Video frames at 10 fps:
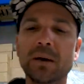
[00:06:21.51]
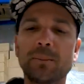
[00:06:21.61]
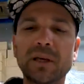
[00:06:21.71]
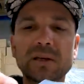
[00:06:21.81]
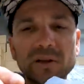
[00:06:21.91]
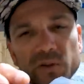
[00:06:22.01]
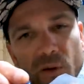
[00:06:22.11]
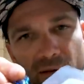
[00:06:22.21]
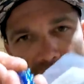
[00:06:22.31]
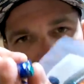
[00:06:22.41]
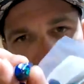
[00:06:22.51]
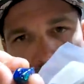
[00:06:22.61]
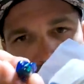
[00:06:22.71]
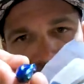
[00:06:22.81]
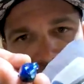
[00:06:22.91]
because you have
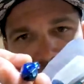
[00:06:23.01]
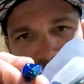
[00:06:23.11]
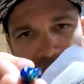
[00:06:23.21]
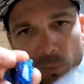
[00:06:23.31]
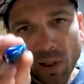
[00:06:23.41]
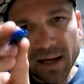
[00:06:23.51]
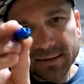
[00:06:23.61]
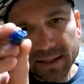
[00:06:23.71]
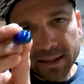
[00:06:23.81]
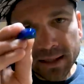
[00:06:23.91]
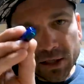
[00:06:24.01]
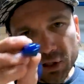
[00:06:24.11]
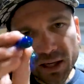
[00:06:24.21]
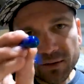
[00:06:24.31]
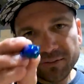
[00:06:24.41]
all that dense plastic,
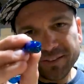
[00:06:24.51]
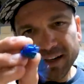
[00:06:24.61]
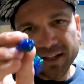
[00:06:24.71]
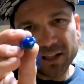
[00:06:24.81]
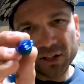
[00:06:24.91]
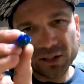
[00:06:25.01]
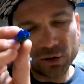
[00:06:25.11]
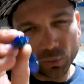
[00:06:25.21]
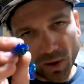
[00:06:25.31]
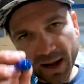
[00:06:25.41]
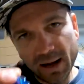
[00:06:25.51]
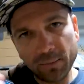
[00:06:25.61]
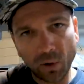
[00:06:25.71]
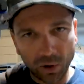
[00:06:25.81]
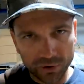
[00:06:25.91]
you get very good
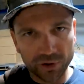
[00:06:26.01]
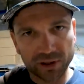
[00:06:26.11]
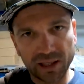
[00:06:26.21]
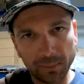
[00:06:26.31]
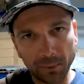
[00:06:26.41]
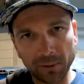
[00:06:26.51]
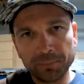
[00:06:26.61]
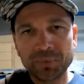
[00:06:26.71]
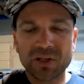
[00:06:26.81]
grab on your keeper.